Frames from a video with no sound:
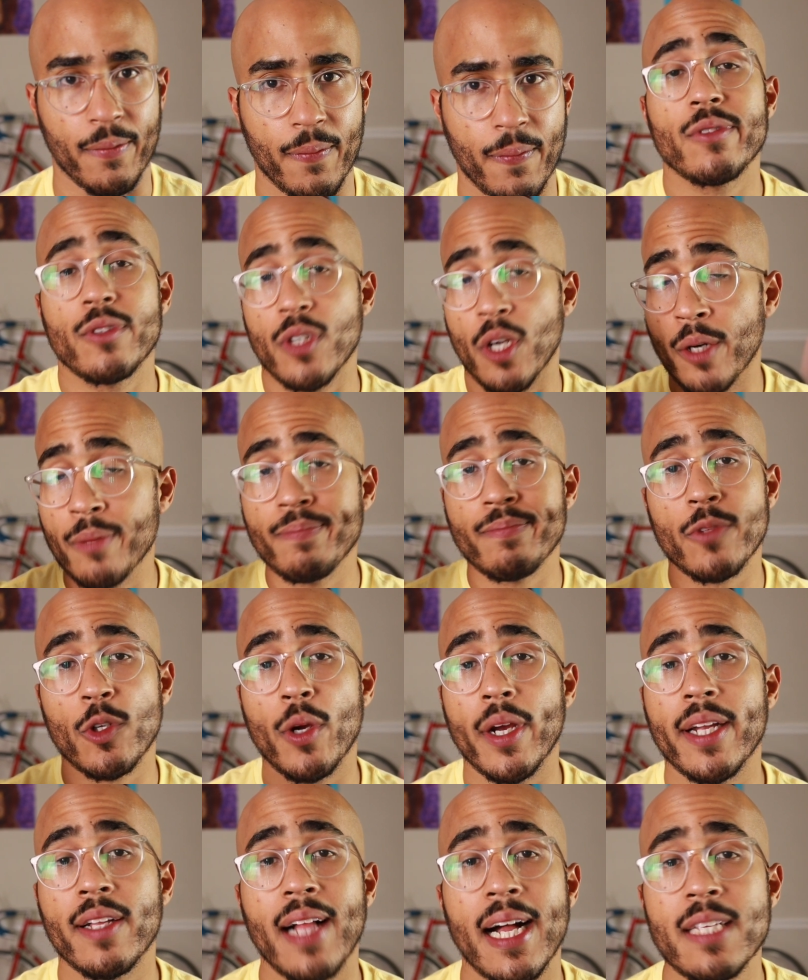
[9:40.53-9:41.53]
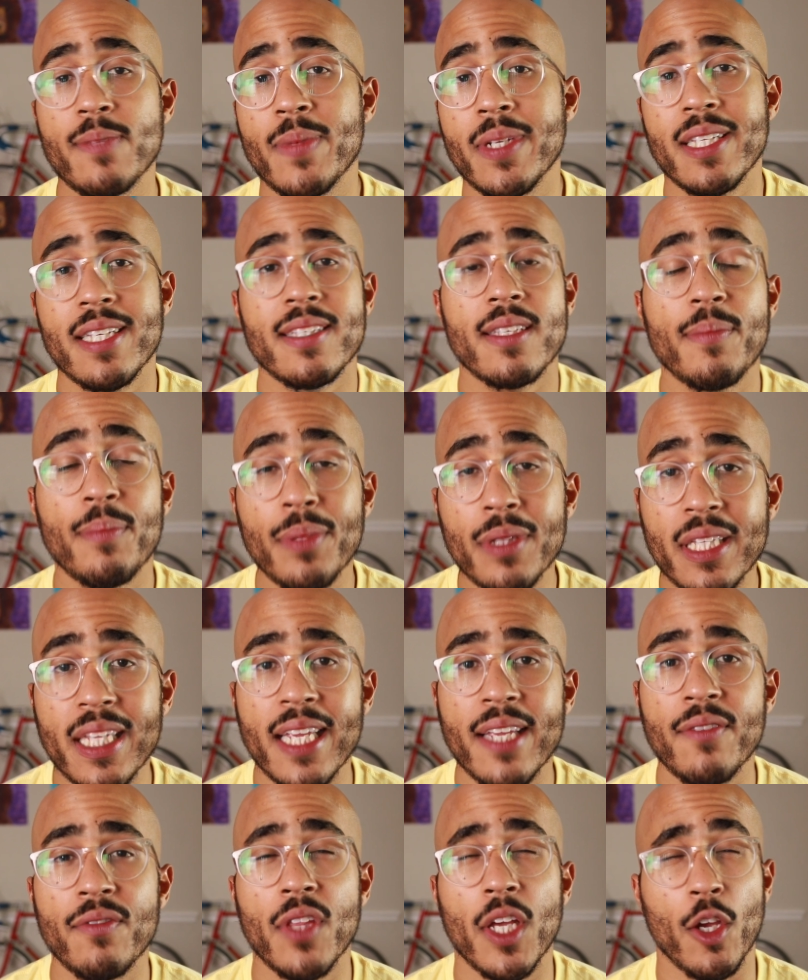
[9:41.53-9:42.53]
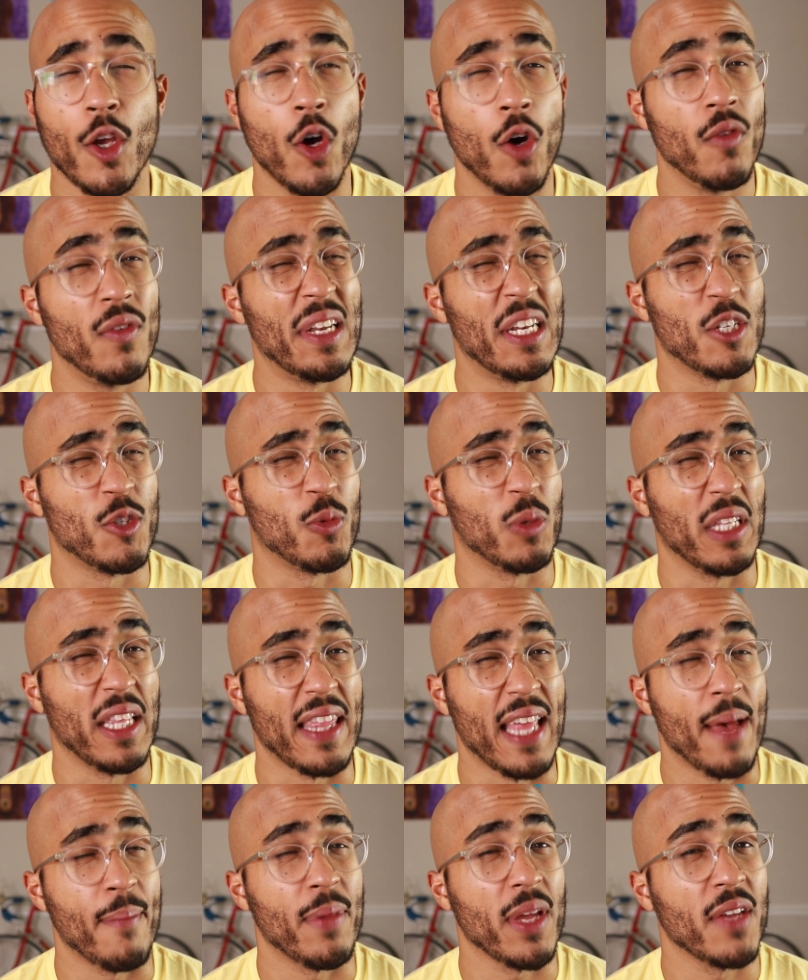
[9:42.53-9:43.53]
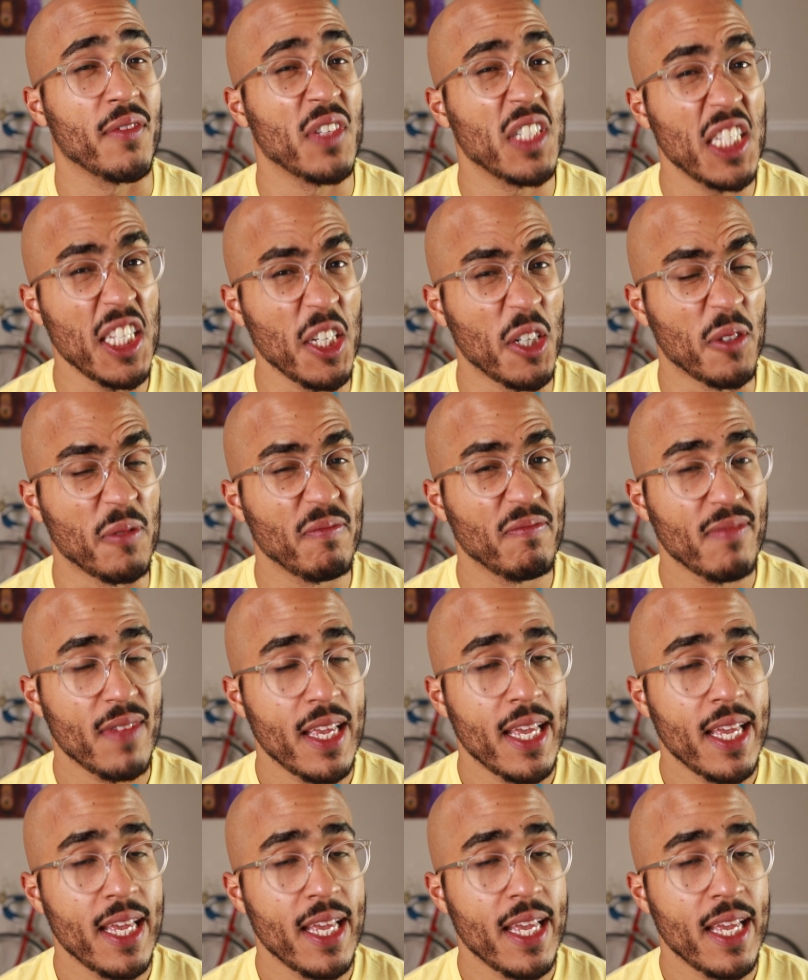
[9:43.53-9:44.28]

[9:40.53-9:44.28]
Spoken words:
So Greg Glassman doesn't believe that COVID is really that big of a deal.